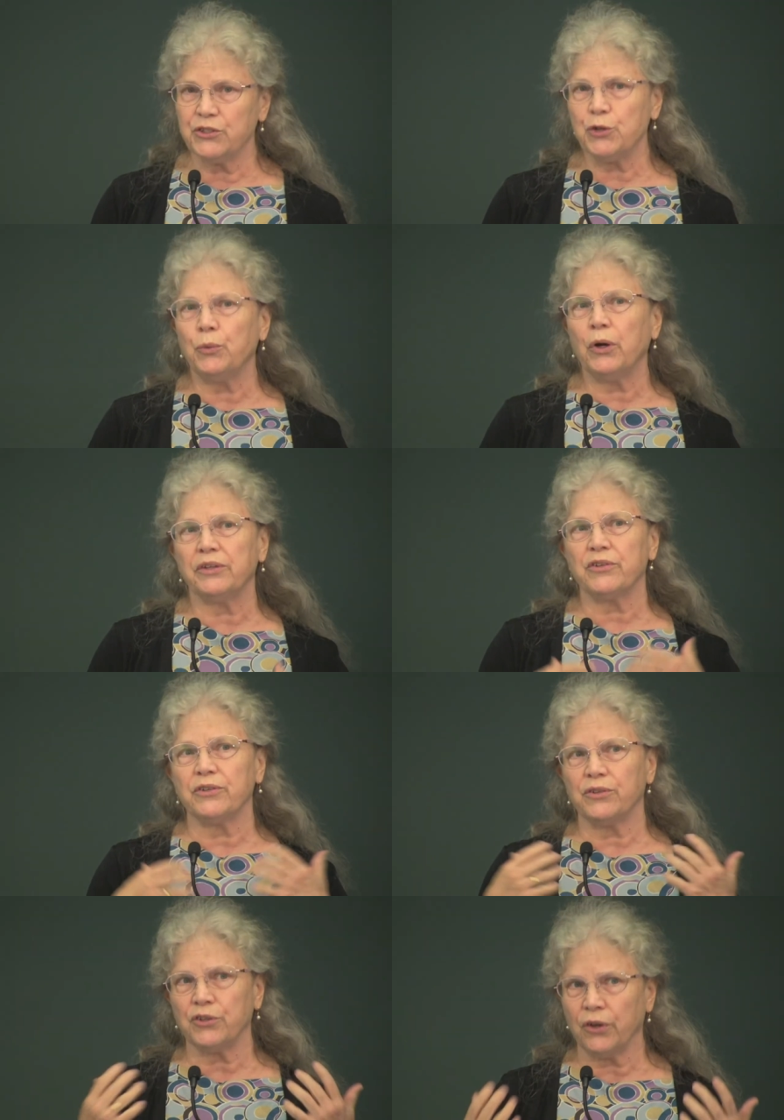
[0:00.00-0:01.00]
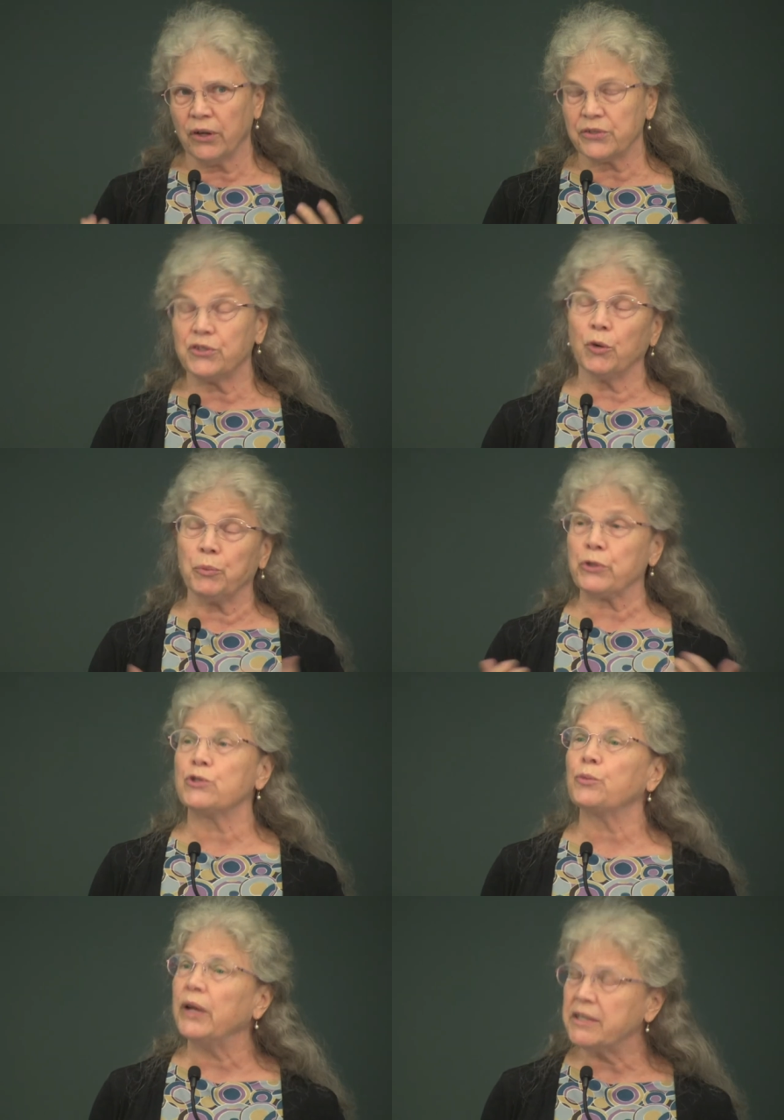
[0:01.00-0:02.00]
Do you want to talk so
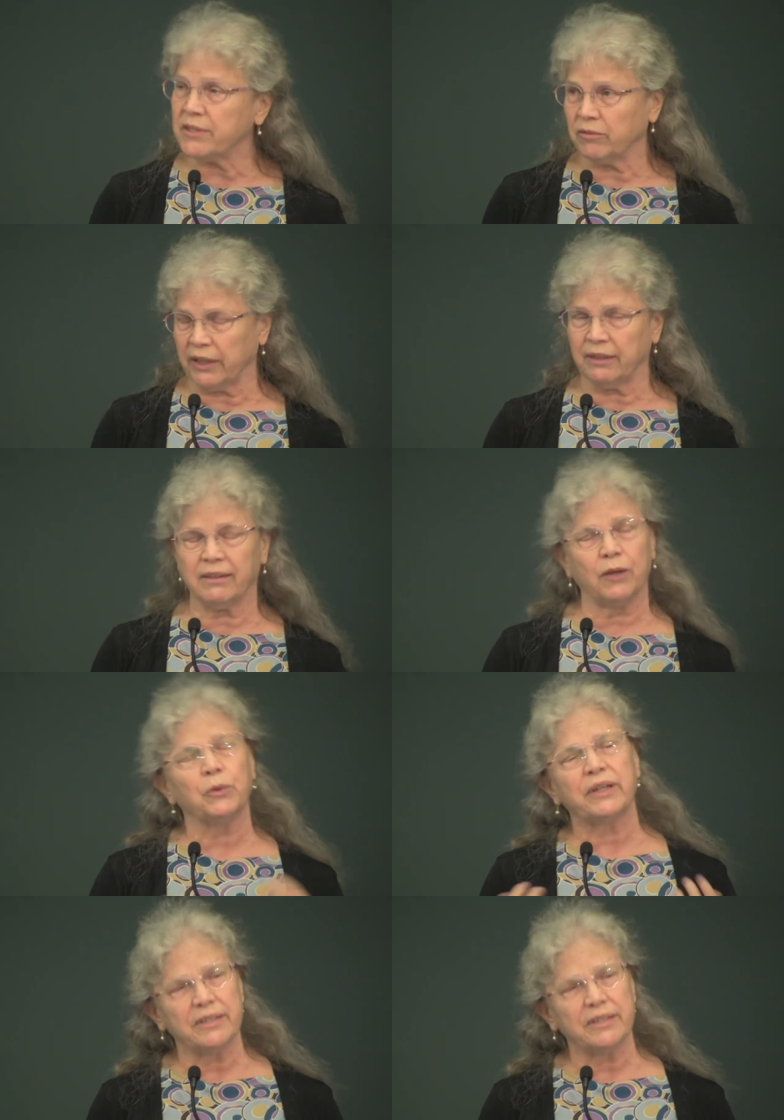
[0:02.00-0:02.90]
persuasively that they will